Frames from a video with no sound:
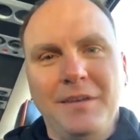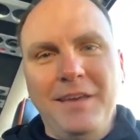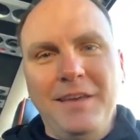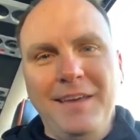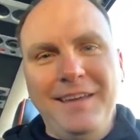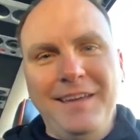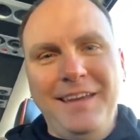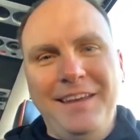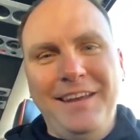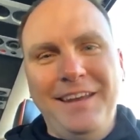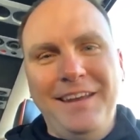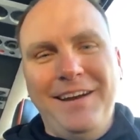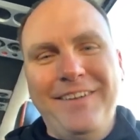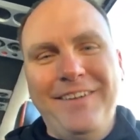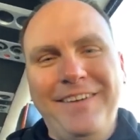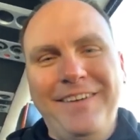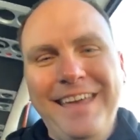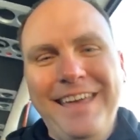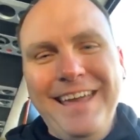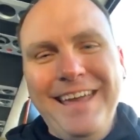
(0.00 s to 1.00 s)

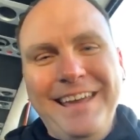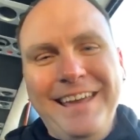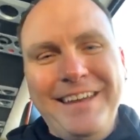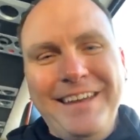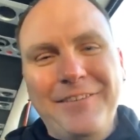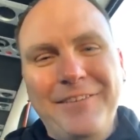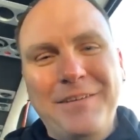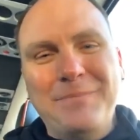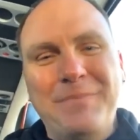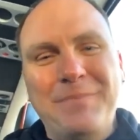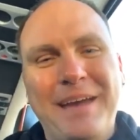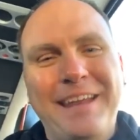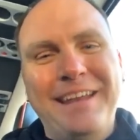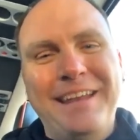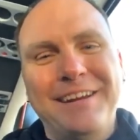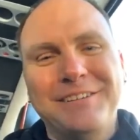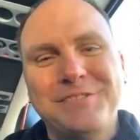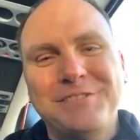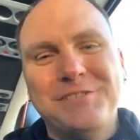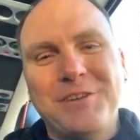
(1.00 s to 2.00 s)
We've been
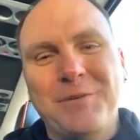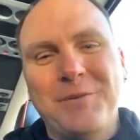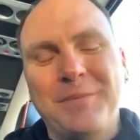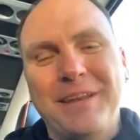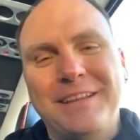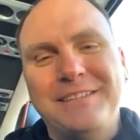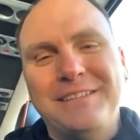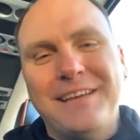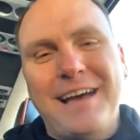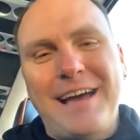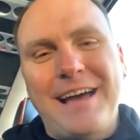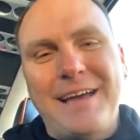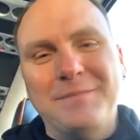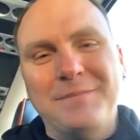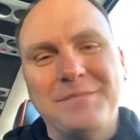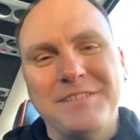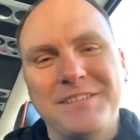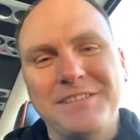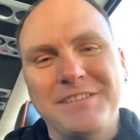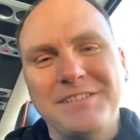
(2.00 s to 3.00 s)
here so many times
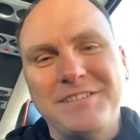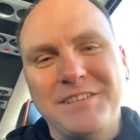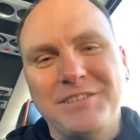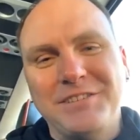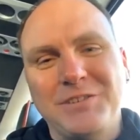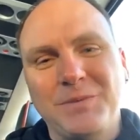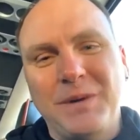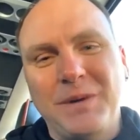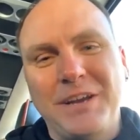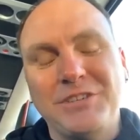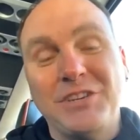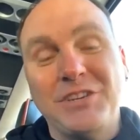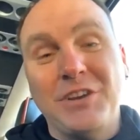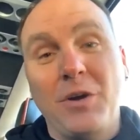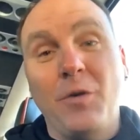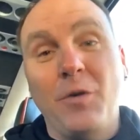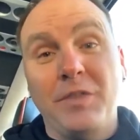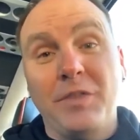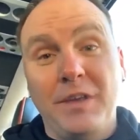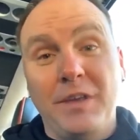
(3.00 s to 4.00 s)
in this situation
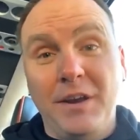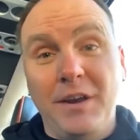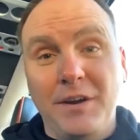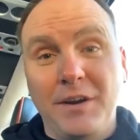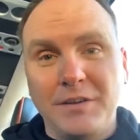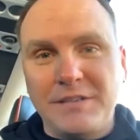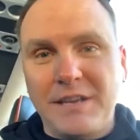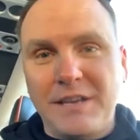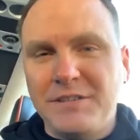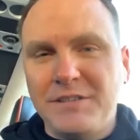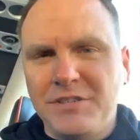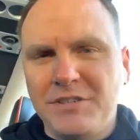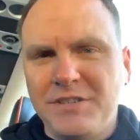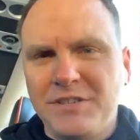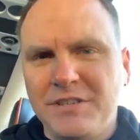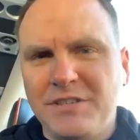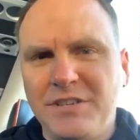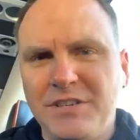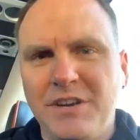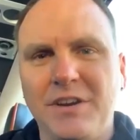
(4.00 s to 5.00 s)
over the years, not just
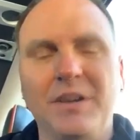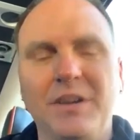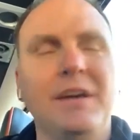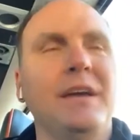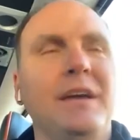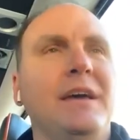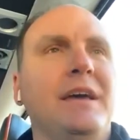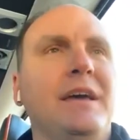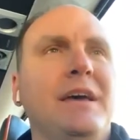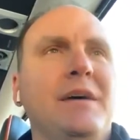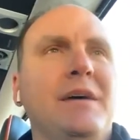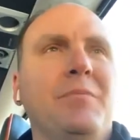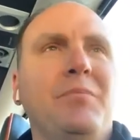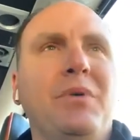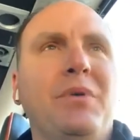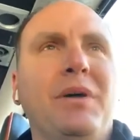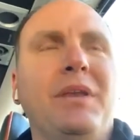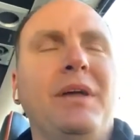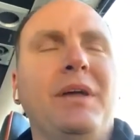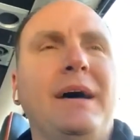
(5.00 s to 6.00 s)
this year,
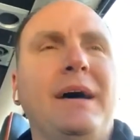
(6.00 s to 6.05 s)
but